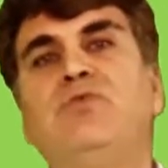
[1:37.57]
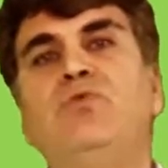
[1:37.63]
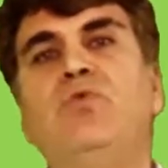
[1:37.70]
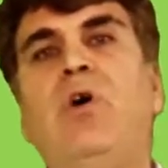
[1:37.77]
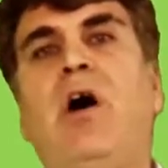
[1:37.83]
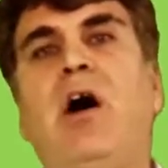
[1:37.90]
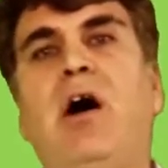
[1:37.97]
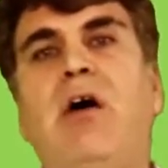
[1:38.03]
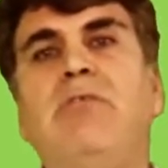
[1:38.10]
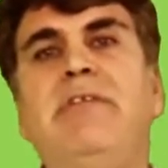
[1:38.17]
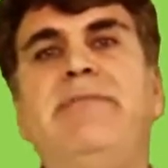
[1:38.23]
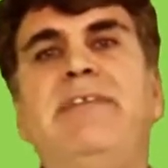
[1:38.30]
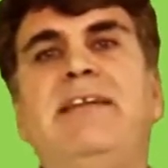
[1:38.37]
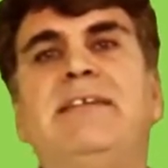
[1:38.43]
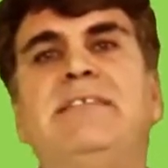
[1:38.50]
you how
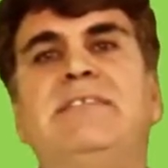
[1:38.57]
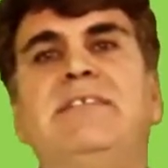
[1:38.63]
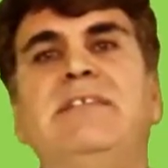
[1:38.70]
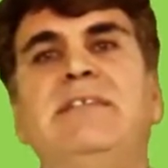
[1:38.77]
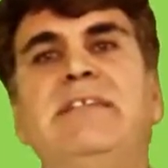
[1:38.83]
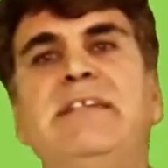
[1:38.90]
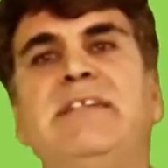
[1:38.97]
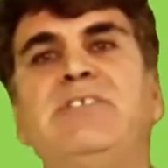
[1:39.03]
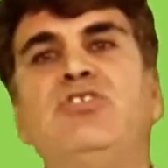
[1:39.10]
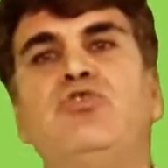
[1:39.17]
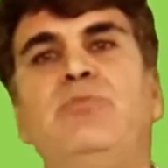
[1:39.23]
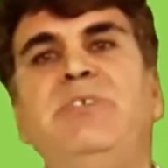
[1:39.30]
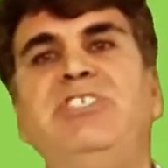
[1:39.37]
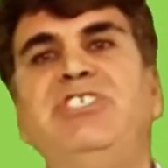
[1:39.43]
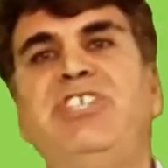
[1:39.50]
the velocity needs
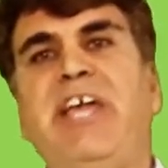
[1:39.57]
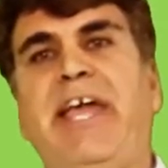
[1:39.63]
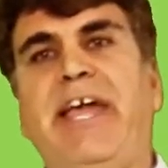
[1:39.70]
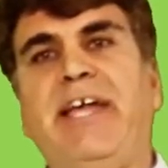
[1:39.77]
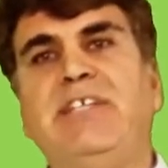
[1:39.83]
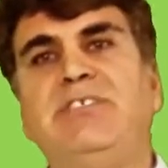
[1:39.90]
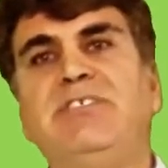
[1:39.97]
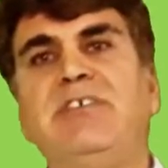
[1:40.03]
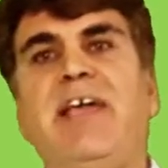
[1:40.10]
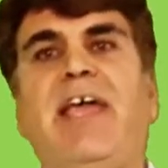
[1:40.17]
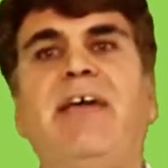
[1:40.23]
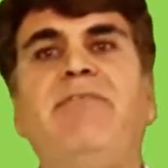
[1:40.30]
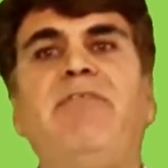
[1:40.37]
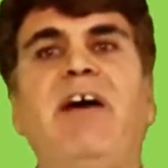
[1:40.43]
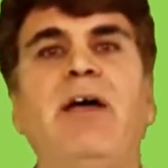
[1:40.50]
to be changed
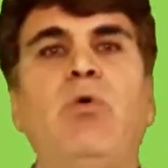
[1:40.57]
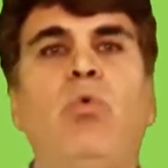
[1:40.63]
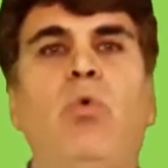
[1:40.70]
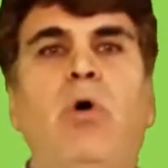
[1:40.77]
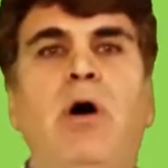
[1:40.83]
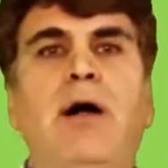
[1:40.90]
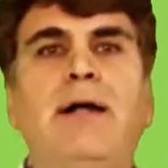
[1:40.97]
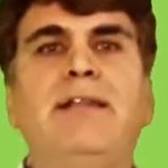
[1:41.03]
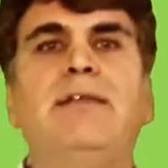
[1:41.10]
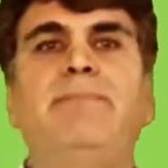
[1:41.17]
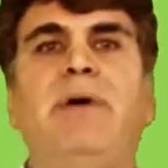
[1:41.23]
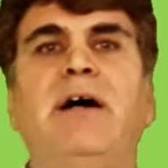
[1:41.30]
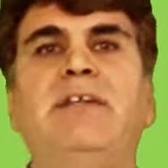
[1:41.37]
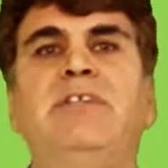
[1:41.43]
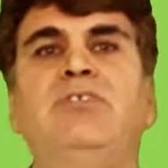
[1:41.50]
if I want the
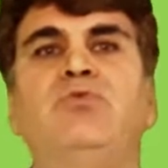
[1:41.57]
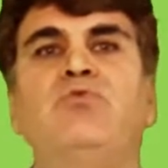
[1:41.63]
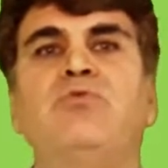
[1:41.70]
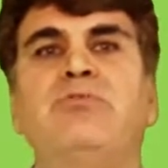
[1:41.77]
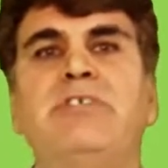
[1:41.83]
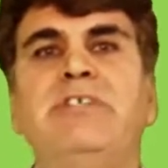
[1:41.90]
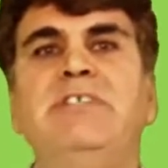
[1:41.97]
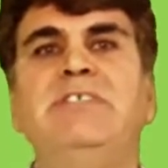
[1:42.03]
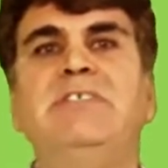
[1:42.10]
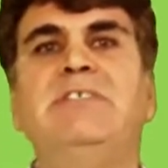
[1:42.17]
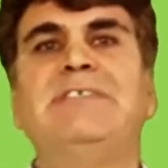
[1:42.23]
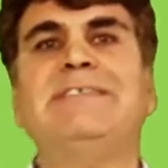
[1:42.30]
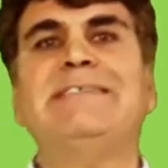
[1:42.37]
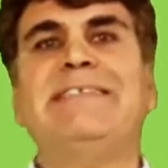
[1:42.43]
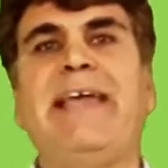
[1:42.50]
body to reach
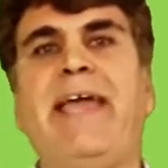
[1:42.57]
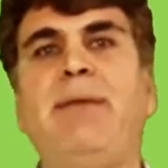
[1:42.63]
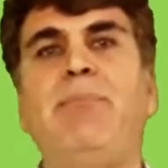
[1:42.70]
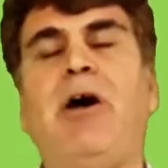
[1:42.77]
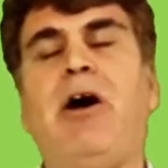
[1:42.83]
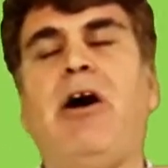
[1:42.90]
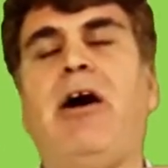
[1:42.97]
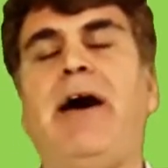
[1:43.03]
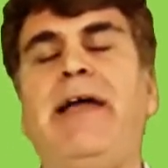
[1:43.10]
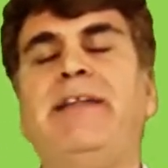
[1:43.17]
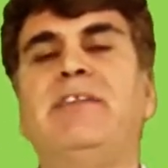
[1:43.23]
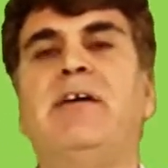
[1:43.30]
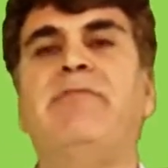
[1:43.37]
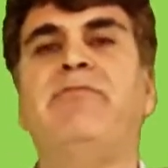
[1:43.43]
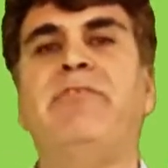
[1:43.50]
the same
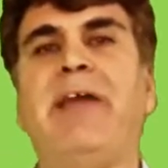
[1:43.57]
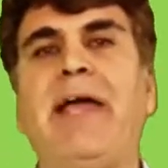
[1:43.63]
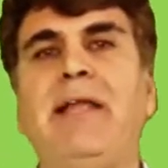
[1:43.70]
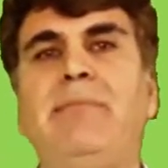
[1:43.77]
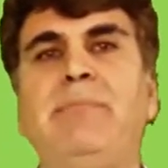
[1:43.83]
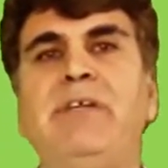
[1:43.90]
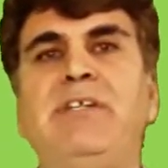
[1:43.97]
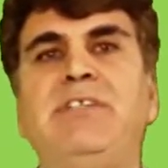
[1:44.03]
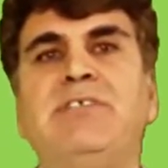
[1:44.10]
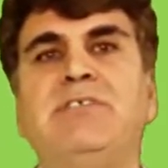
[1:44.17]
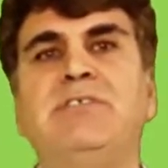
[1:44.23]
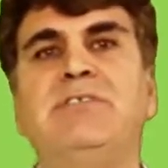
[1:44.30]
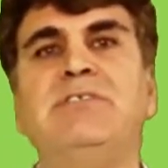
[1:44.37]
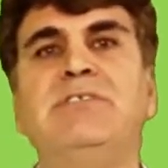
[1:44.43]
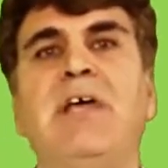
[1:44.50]
height of 9
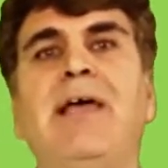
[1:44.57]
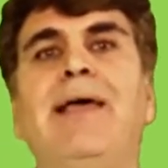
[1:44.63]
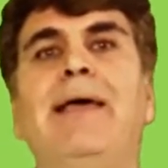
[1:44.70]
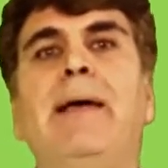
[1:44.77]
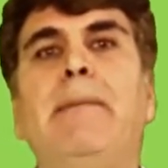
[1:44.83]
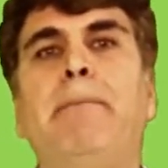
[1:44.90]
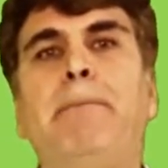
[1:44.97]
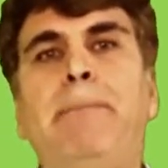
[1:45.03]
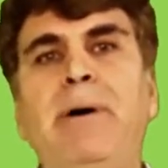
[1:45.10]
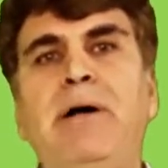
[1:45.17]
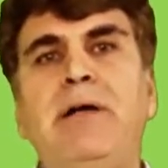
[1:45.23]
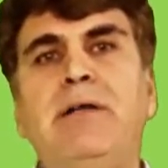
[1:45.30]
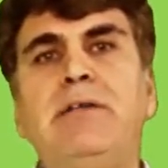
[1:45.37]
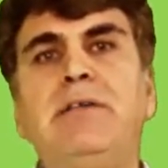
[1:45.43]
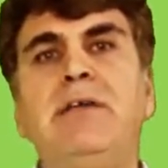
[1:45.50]
meters,
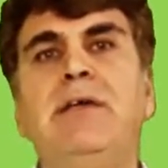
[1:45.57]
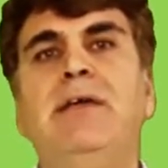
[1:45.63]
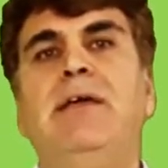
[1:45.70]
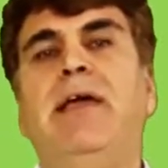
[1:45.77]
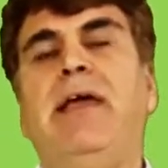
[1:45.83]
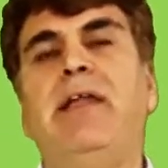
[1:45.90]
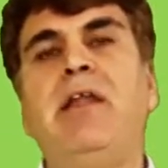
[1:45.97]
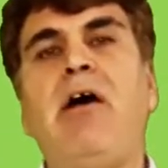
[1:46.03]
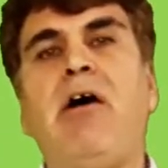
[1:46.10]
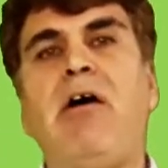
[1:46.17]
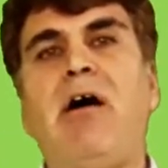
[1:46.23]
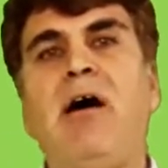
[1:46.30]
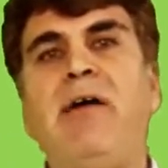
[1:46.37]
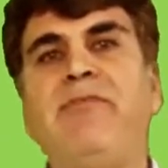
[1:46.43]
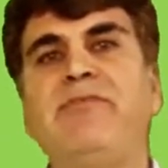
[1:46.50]
but in
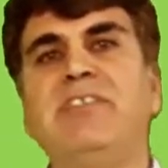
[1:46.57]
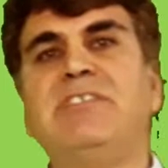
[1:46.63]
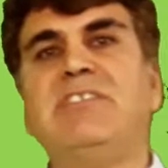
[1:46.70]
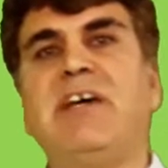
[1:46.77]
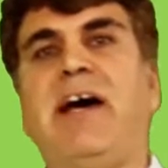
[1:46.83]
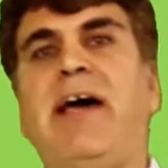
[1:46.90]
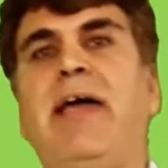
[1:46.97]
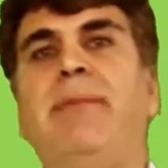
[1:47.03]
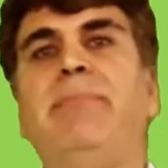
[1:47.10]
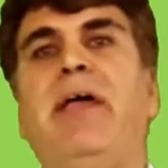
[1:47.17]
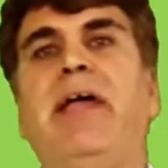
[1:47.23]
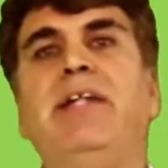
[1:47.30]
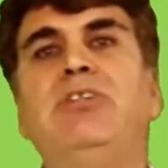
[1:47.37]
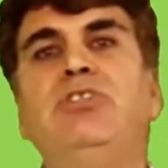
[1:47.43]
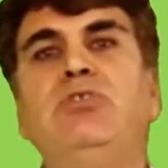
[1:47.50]
half the
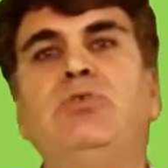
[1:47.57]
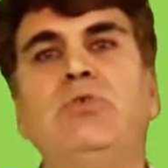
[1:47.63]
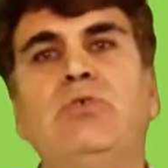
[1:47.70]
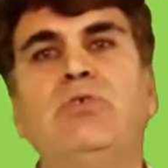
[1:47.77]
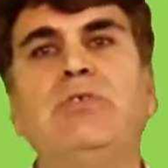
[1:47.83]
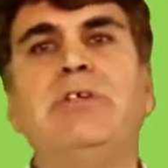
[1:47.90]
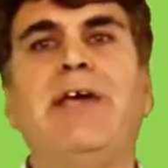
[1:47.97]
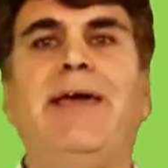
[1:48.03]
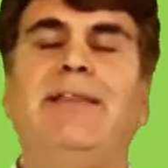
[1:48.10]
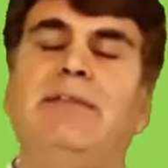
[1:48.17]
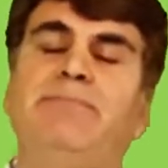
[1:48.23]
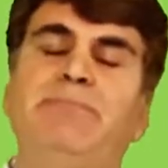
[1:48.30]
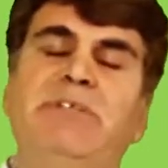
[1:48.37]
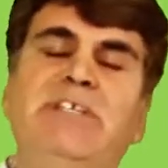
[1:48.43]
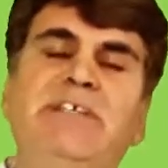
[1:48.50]
time it took in
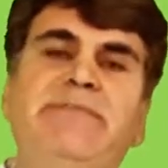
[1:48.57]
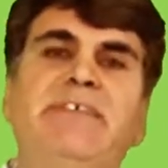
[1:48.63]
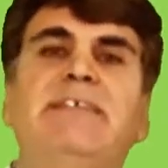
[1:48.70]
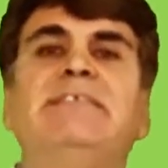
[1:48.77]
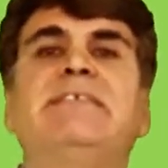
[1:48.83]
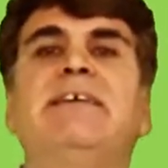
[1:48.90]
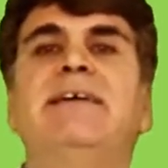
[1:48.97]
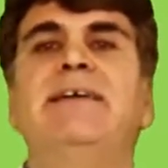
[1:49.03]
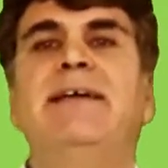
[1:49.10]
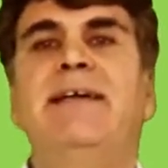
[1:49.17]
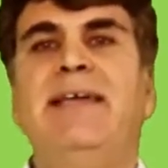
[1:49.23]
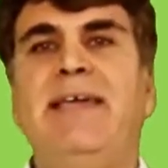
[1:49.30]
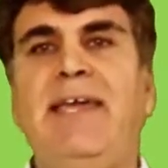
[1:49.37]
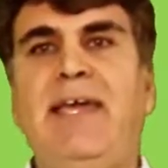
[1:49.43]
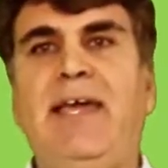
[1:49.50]
the previous
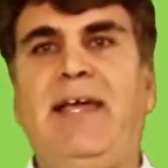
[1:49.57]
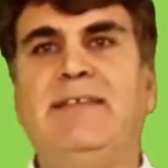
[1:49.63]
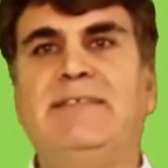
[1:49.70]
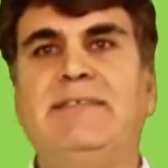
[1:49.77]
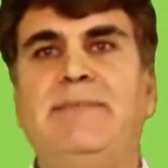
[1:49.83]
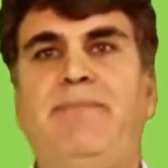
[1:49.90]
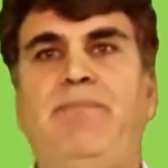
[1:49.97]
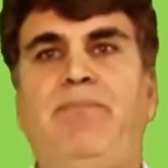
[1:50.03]
case,